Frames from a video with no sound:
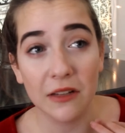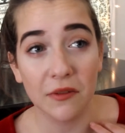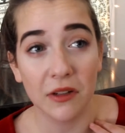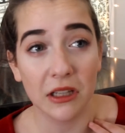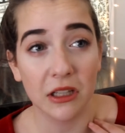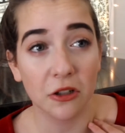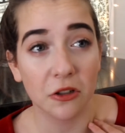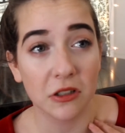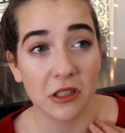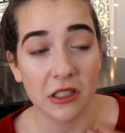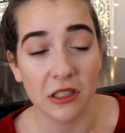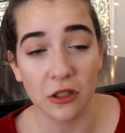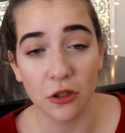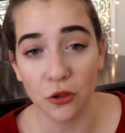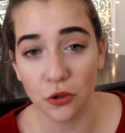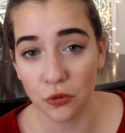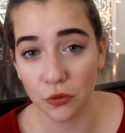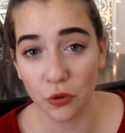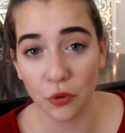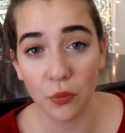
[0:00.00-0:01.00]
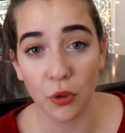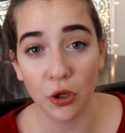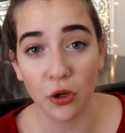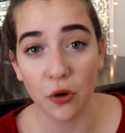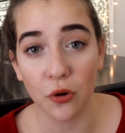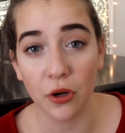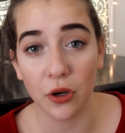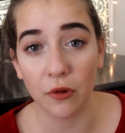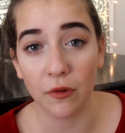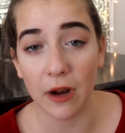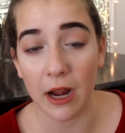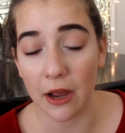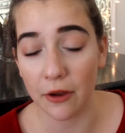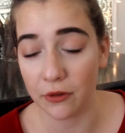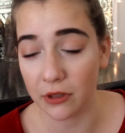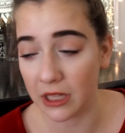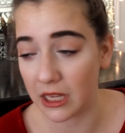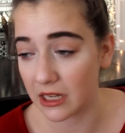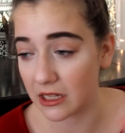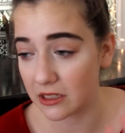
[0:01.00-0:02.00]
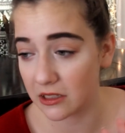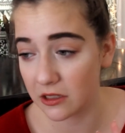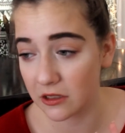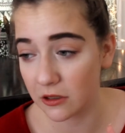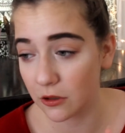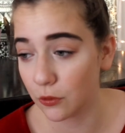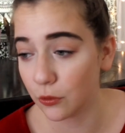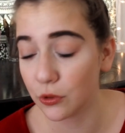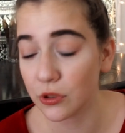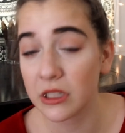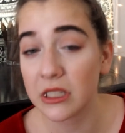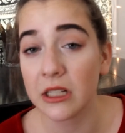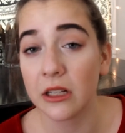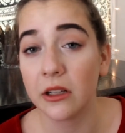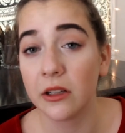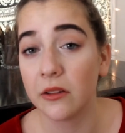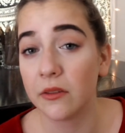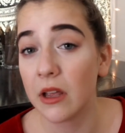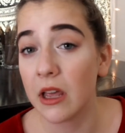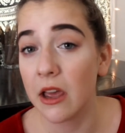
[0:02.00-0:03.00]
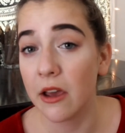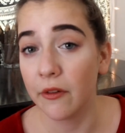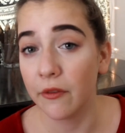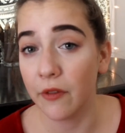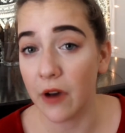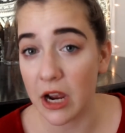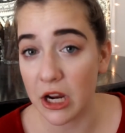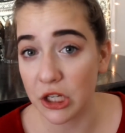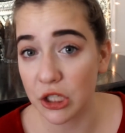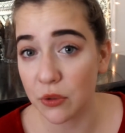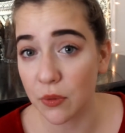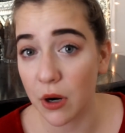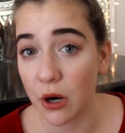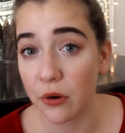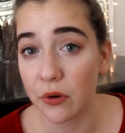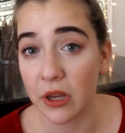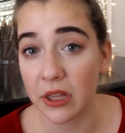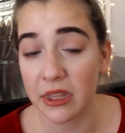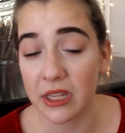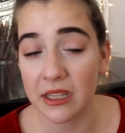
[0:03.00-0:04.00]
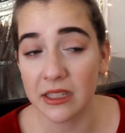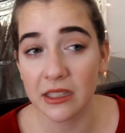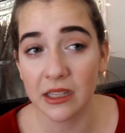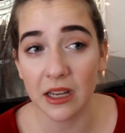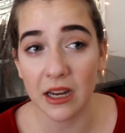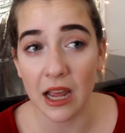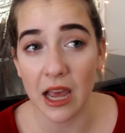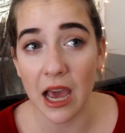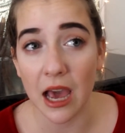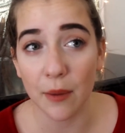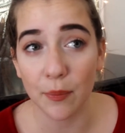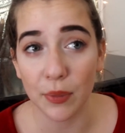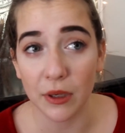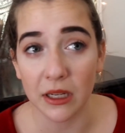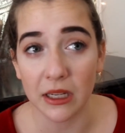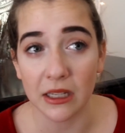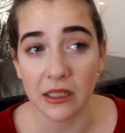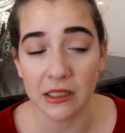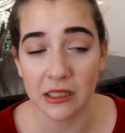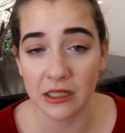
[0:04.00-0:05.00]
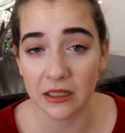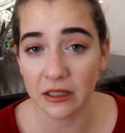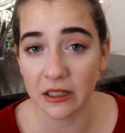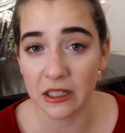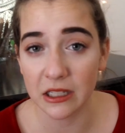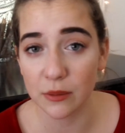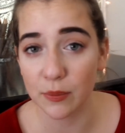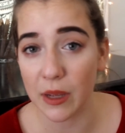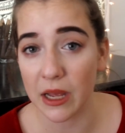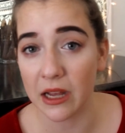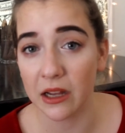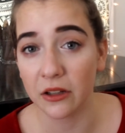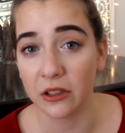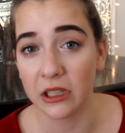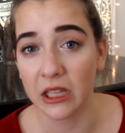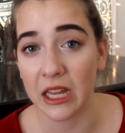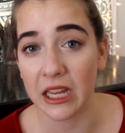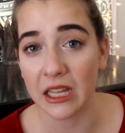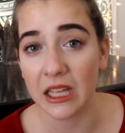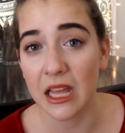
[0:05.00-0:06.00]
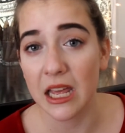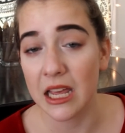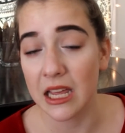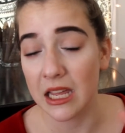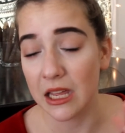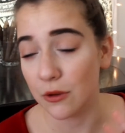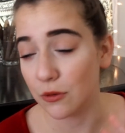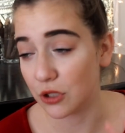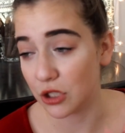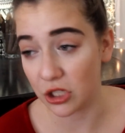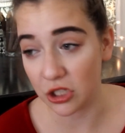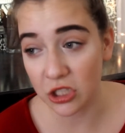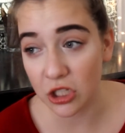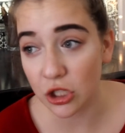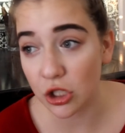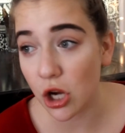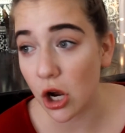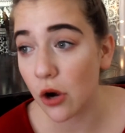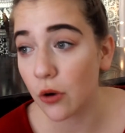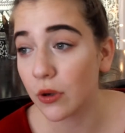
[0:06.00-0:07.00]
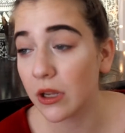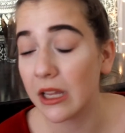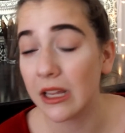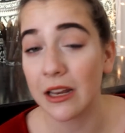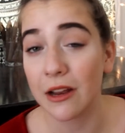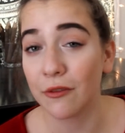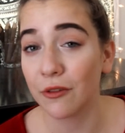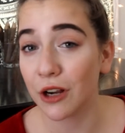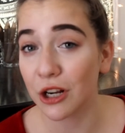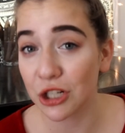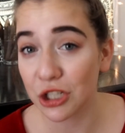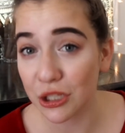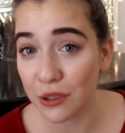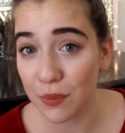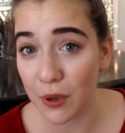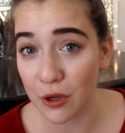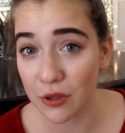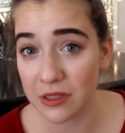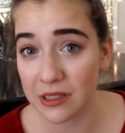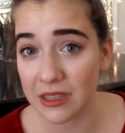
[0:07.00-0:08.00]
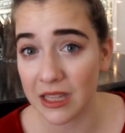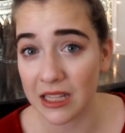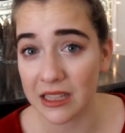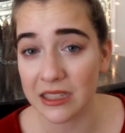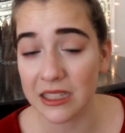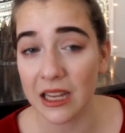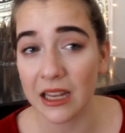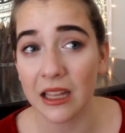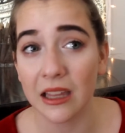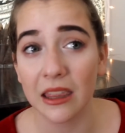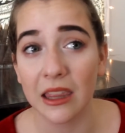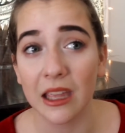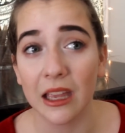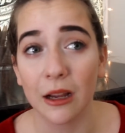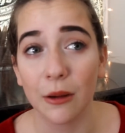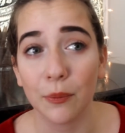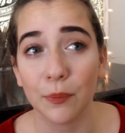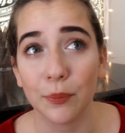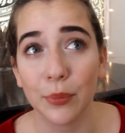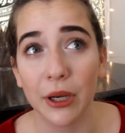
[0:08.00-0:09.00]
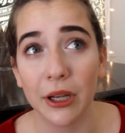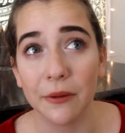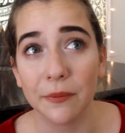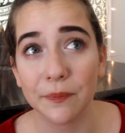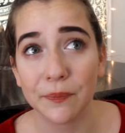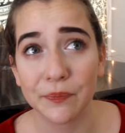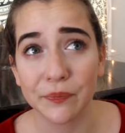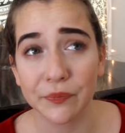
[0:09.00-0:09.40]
it, there's this huge rumor going around, like school's still fine tomorrow, nothing's gonna happen, he's still expelled, like it was just a joke, he never actually posted that second thing. But